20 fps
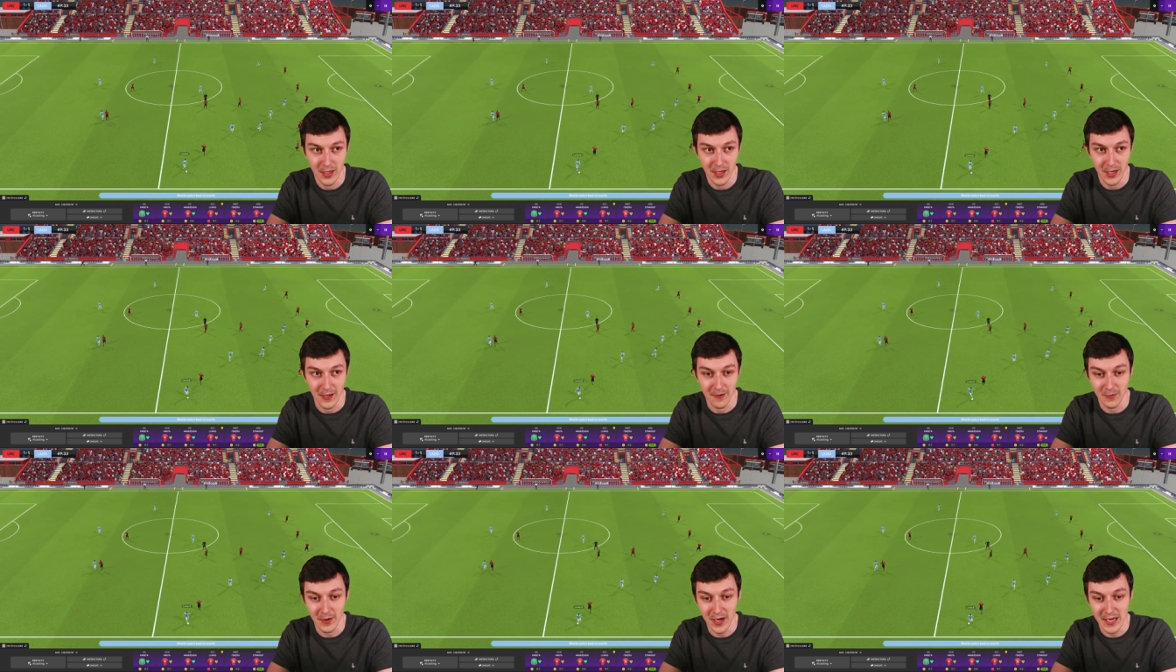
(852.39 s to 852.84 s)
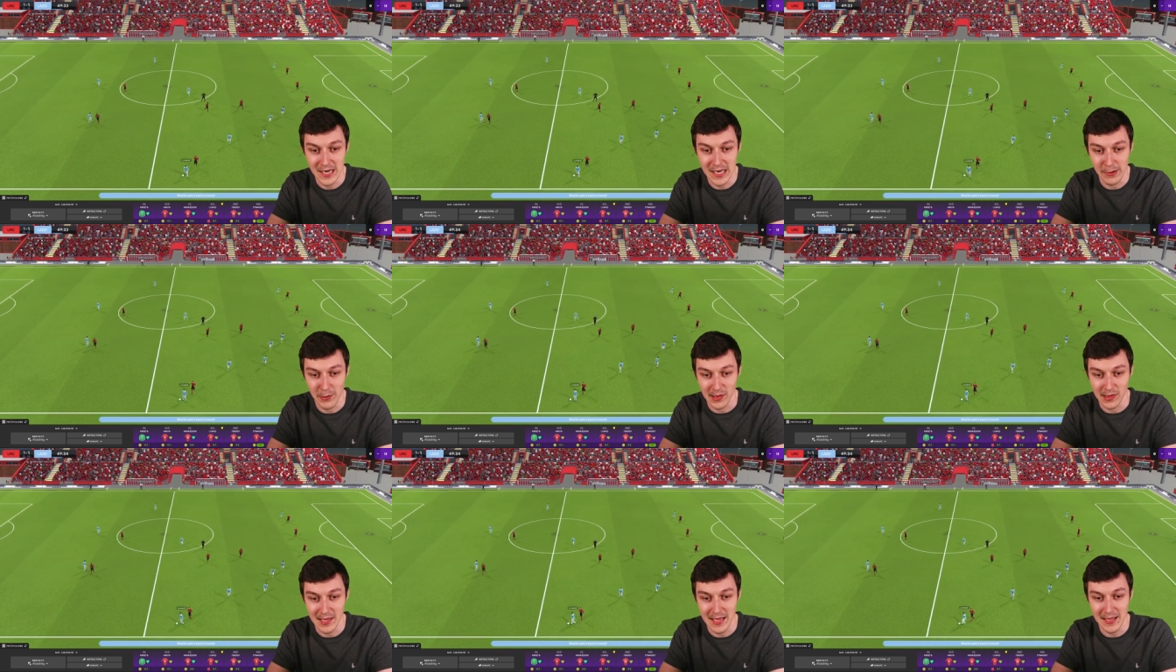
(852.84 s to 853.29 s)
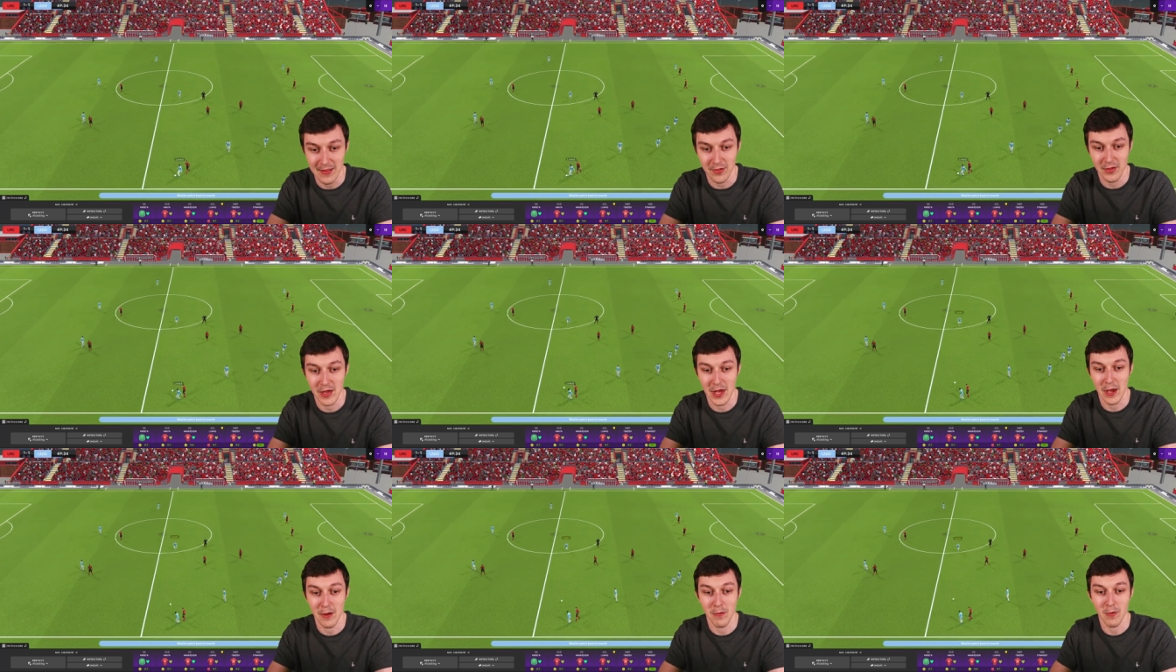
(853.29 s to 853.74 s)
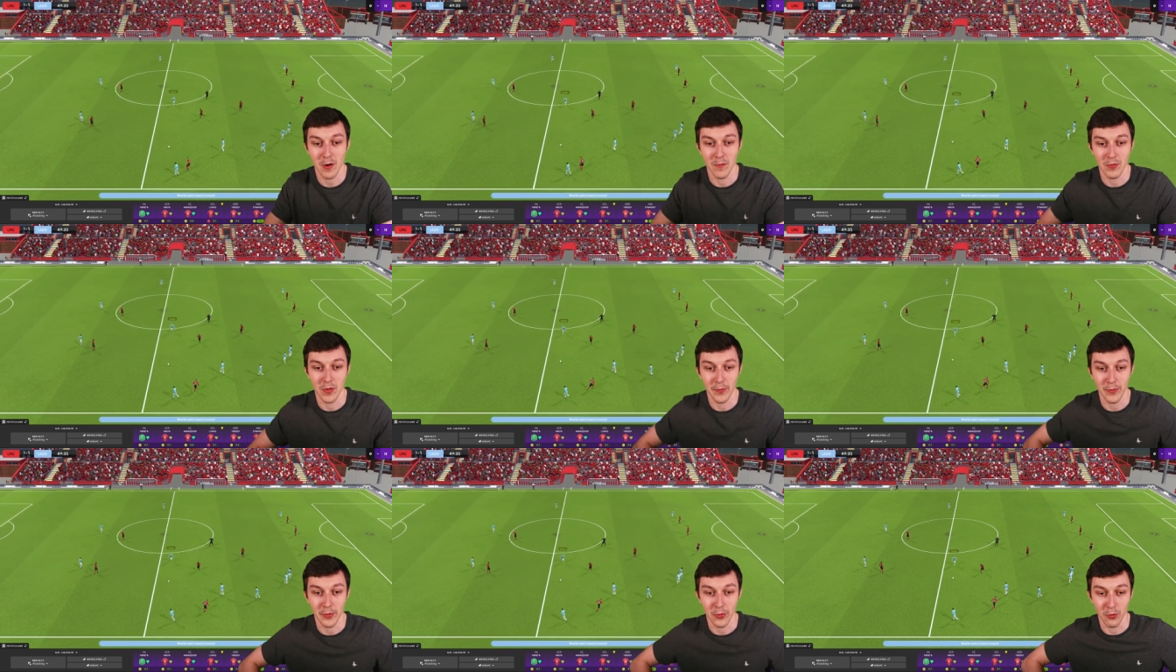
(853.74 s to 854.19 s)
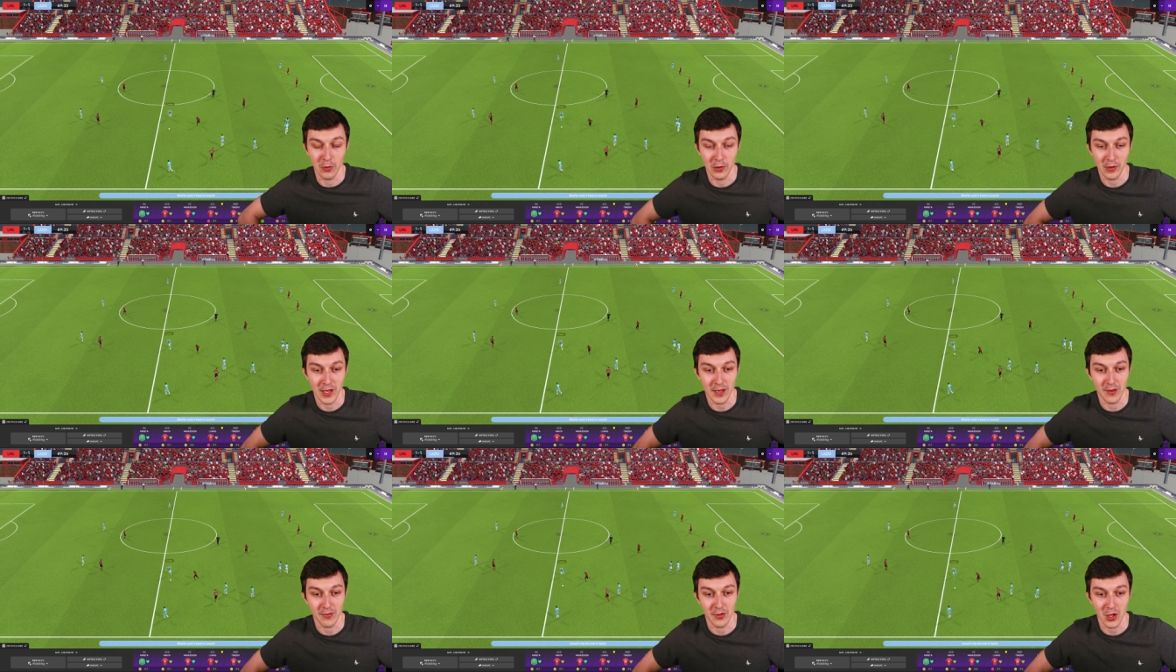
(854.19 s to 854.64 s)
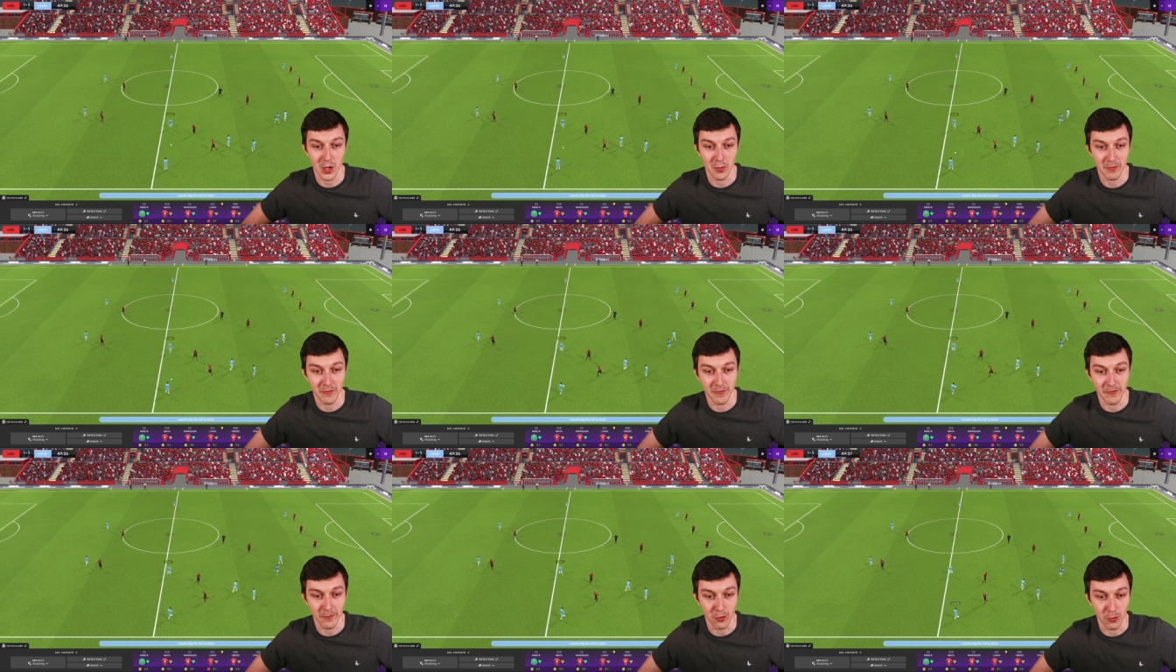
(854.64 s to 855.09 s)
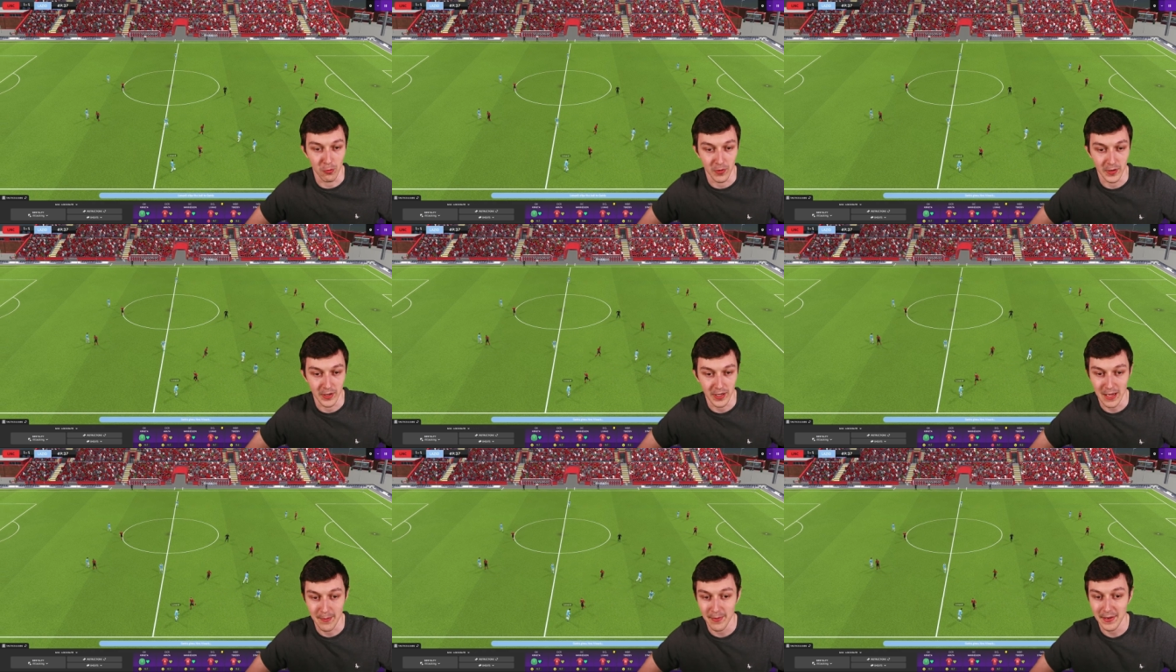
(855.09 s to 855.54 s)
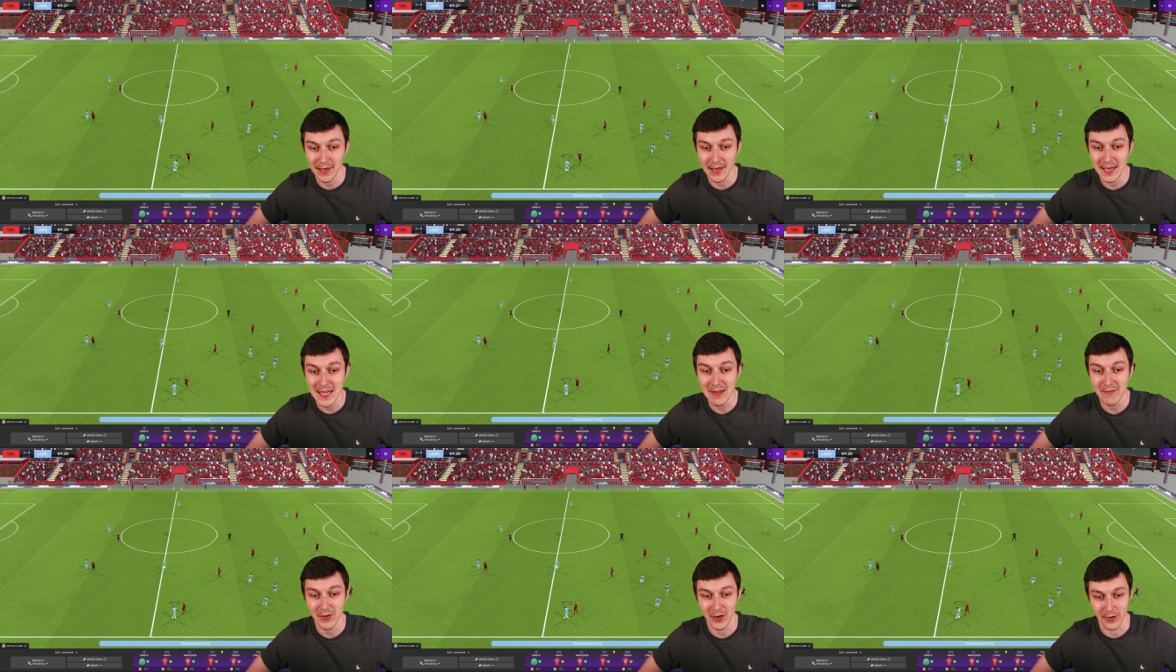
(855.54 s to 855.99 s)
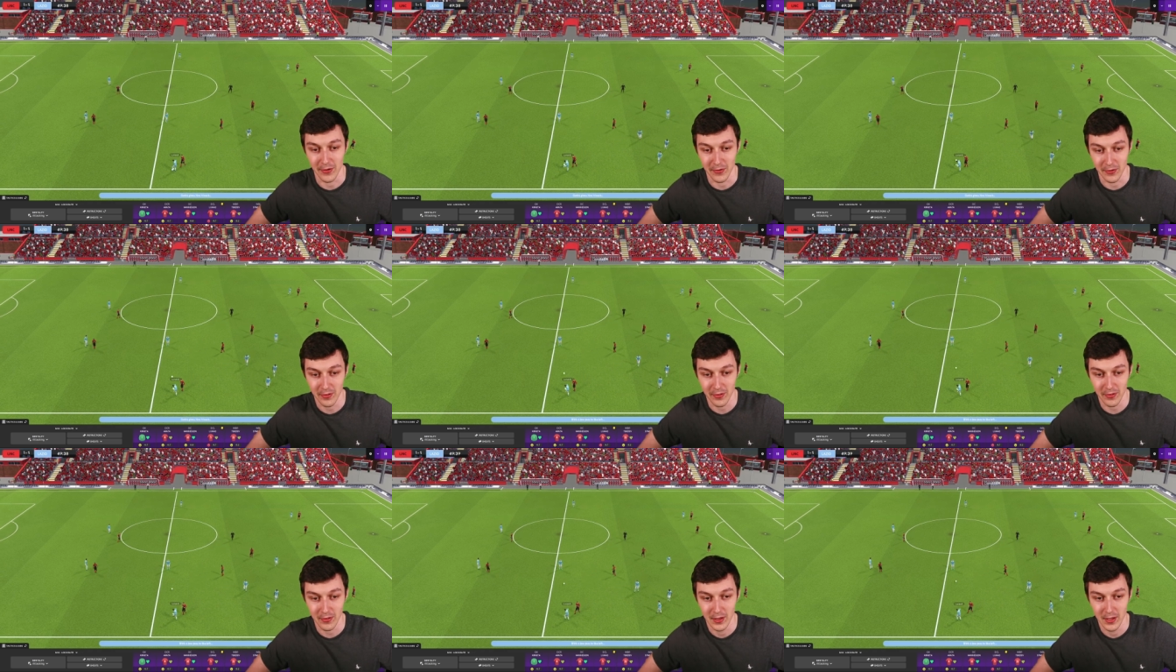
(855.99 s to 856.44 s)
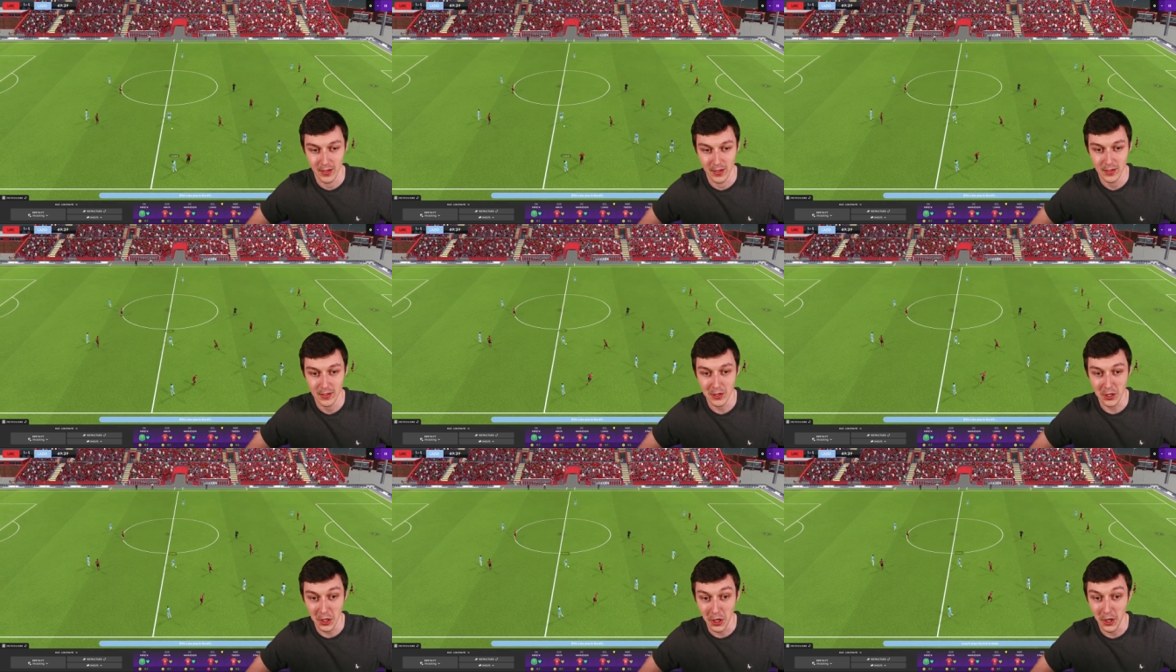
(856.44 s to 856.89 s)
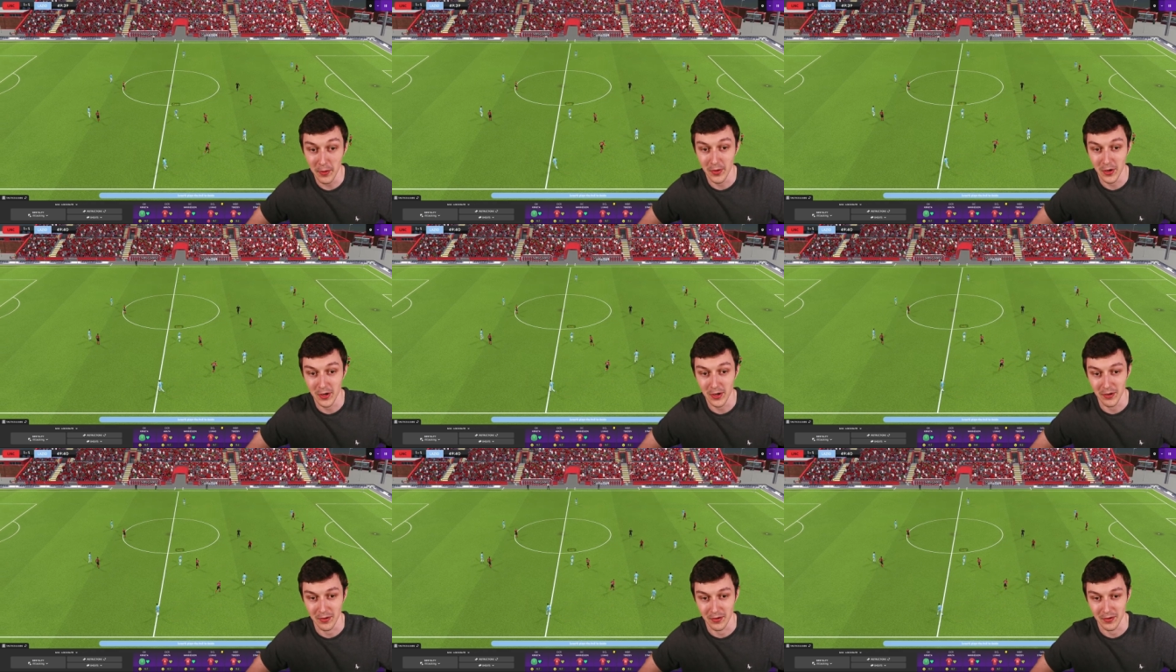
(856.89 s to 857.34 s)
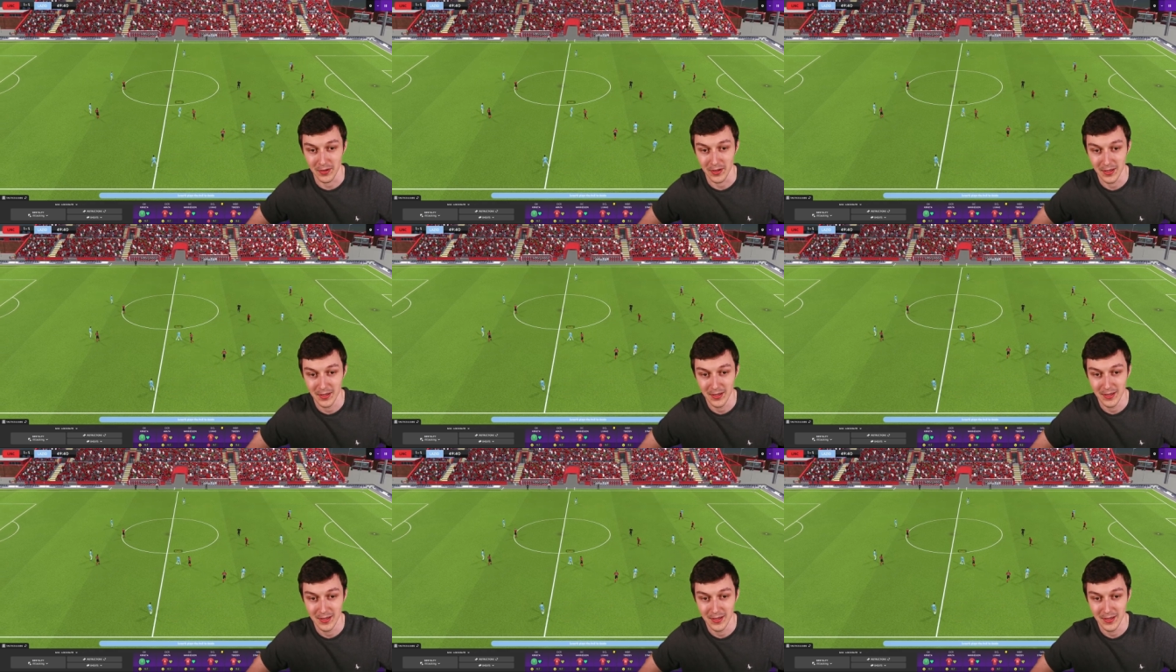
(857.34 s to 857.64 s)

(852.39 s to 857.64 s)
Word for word: And right now it's Lazio on the ball looking to come forward. I believe in us. Come on.